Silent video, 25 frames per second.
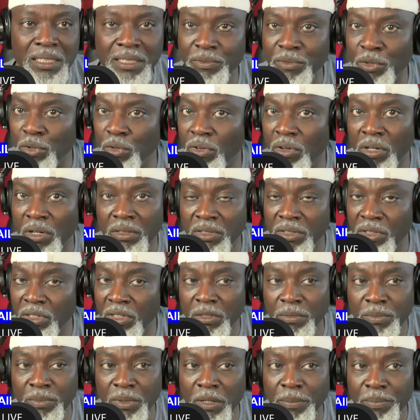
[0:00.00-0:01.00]
We will continue to
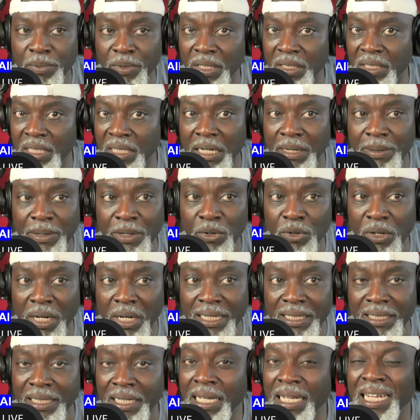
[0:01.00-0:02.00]
be oppressed in our own land.
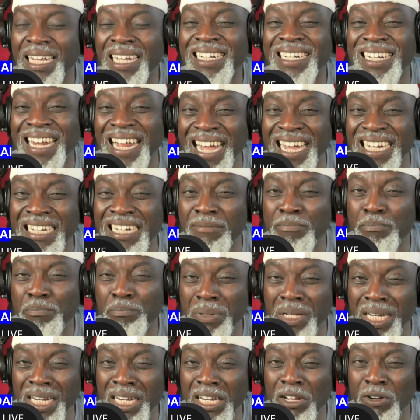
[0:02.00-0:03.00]
$9
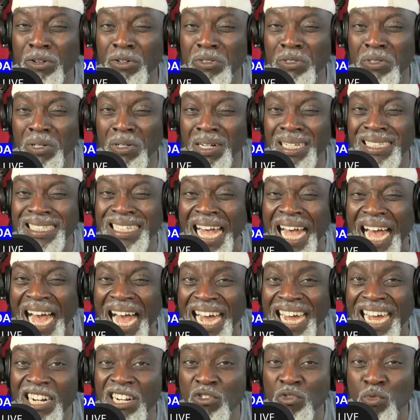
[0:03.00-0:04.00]
billion
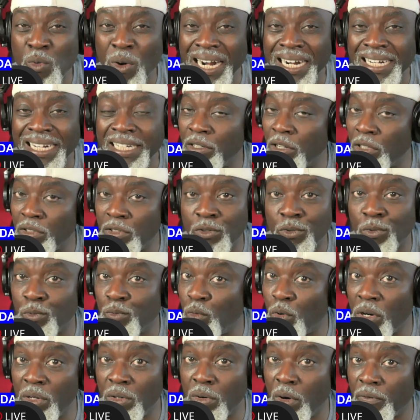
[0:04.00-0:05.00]
annually, not just
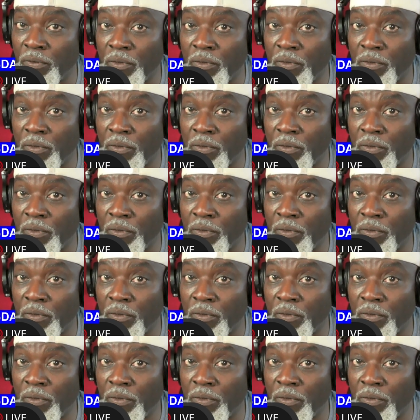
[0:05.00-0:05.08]
one off.